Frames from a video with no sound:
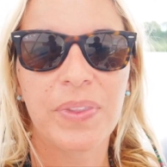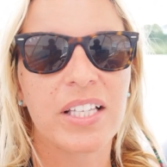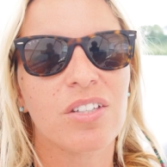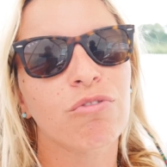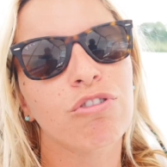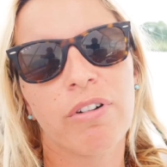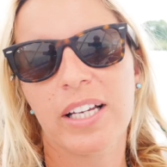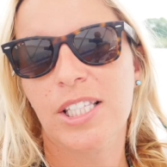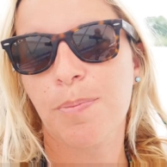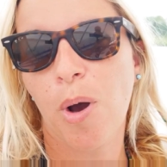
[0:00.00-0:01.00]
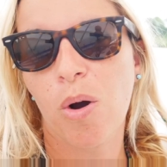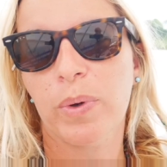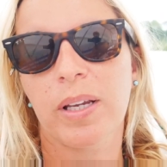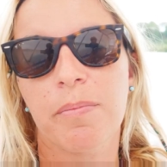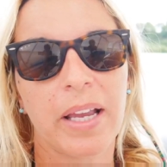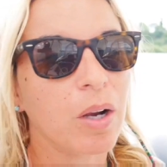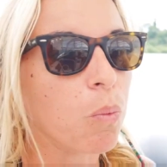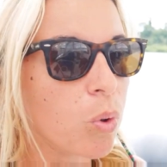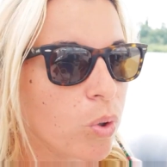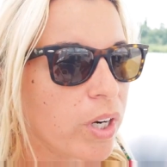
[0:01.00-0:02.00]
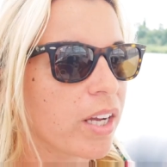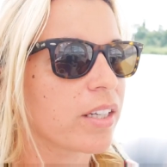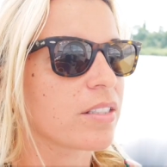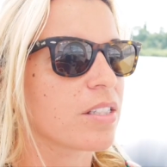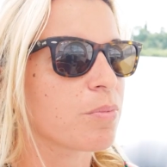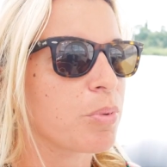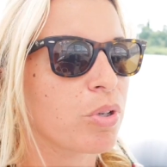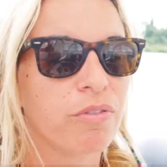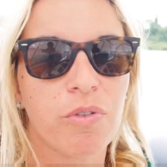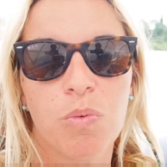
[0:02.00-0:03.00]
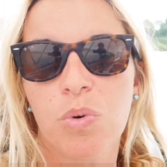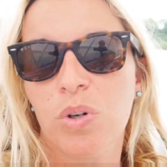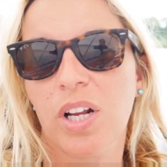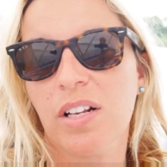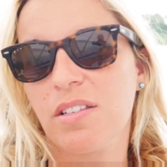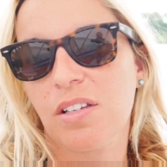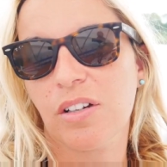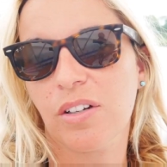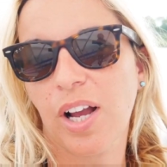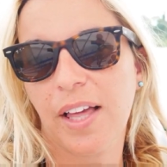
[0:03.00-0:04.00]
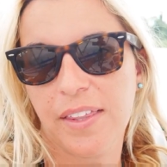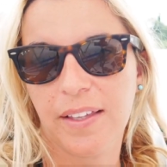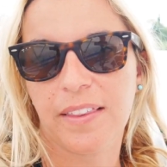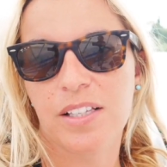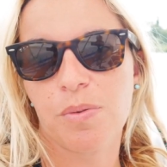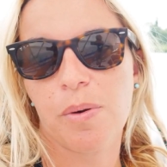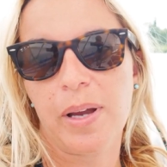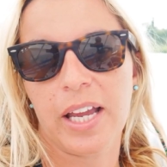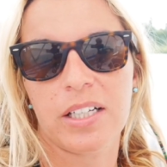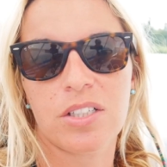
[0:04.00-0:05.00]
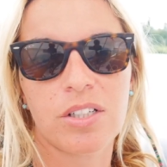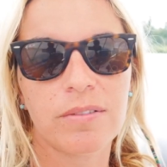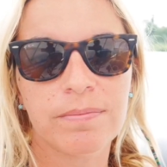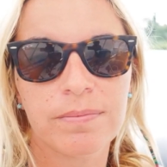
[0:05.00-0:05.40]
It's a great spot. We can make water because it's beautiful water. So I think that's where we're headed to.